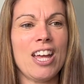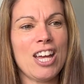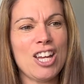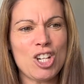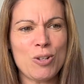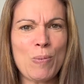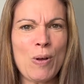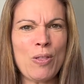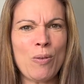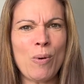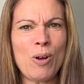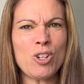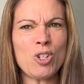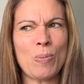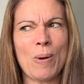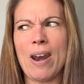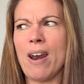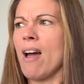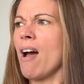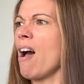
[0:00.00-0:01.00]
She put them on. She
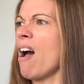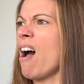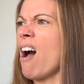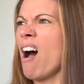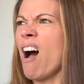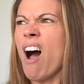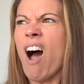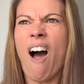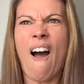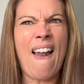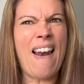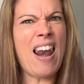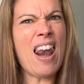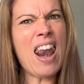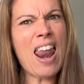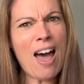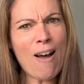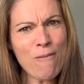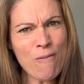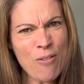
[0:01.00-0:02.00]
went, I
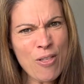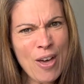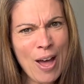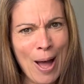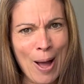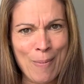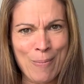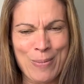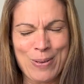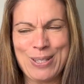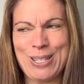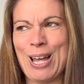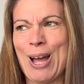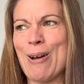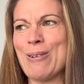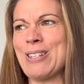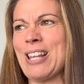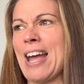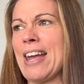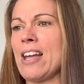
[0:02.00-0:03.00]
love them. So I
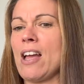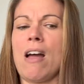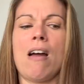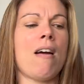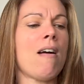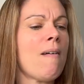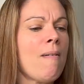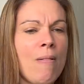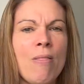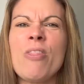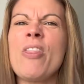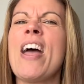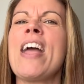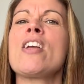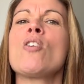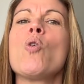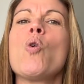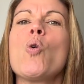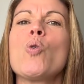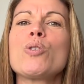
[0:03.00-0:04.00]
was like, they're
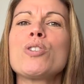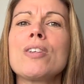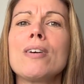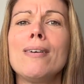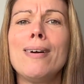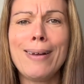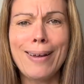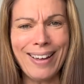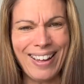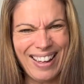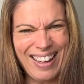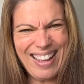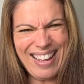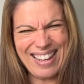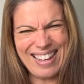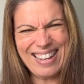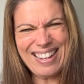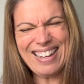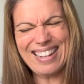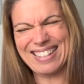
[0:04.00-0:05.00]
yours.
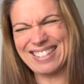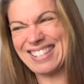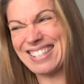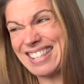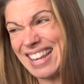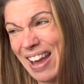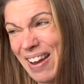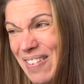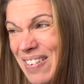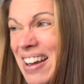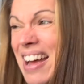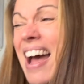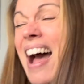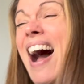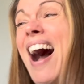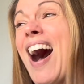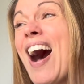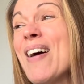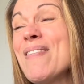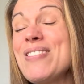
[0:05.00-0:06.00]
So
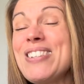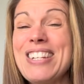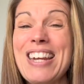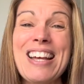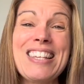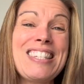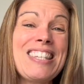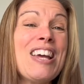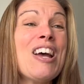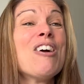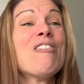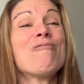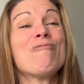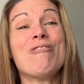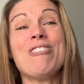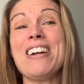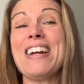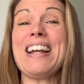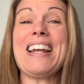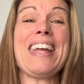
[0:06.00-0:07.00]
I'm just
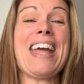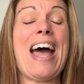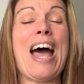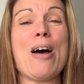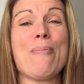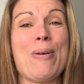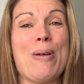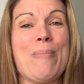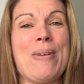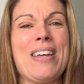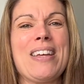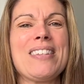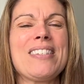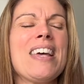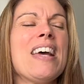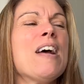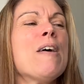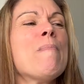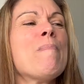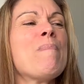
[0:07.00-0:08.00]
really happy because
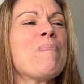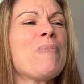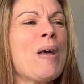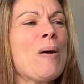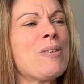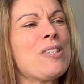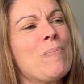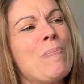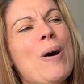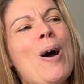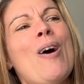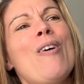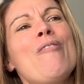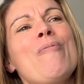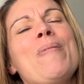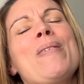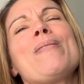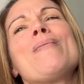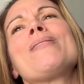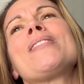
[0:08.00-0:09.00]
there was a part of
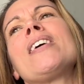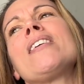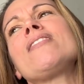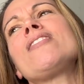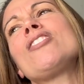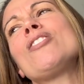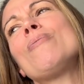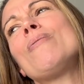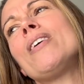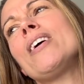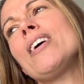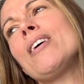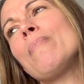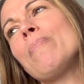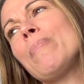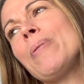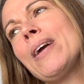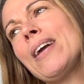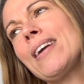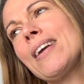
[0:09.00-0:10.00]
me that was like, do I
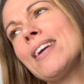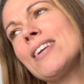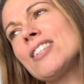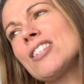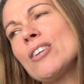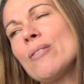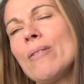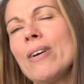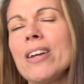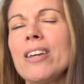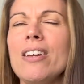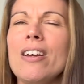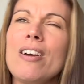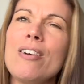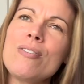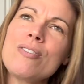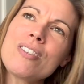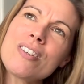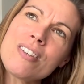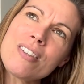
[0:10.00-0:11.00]
unpick it? Do I
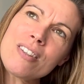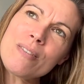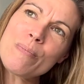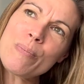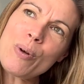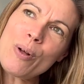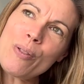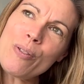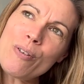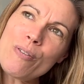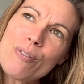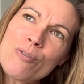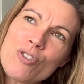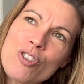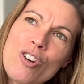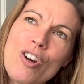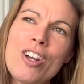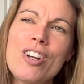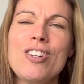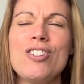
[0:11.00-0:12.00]
go to the bother of
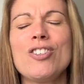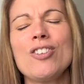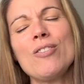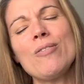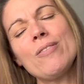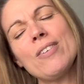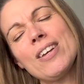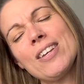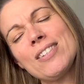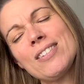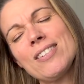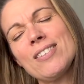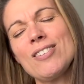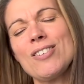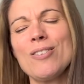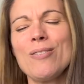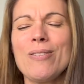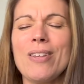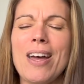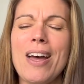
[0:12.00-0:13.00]
trying to do this and
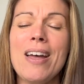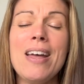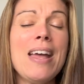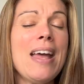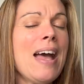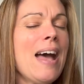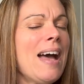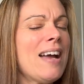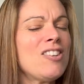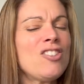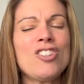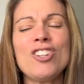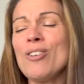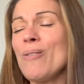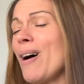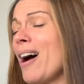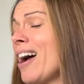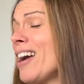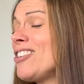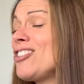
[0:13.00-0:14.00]
do that? And do you
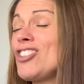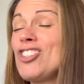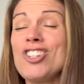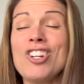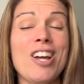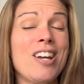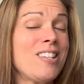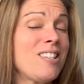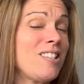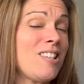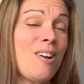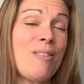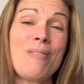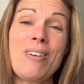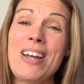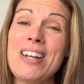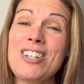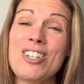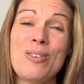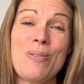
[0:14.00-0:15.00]
know what? I just don't
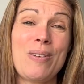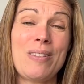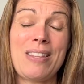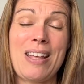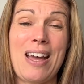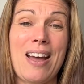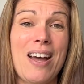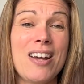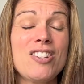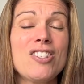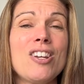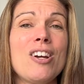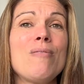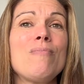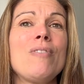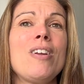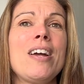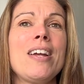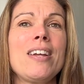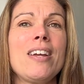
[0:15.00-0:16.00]
like doing that. I
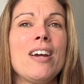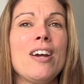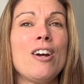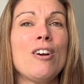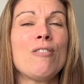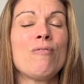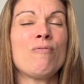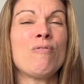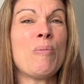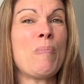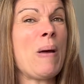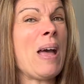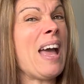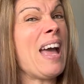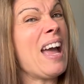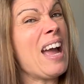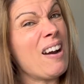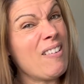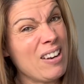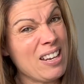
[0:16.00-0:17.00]
don't like
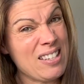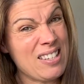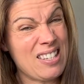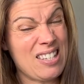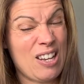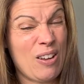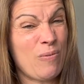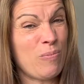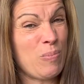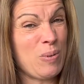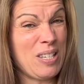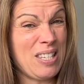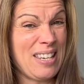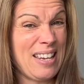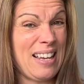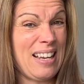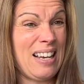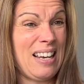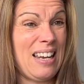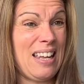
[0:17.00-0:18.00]
repairing stuff
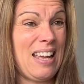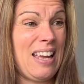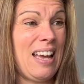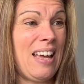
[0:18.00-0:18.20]
particularly.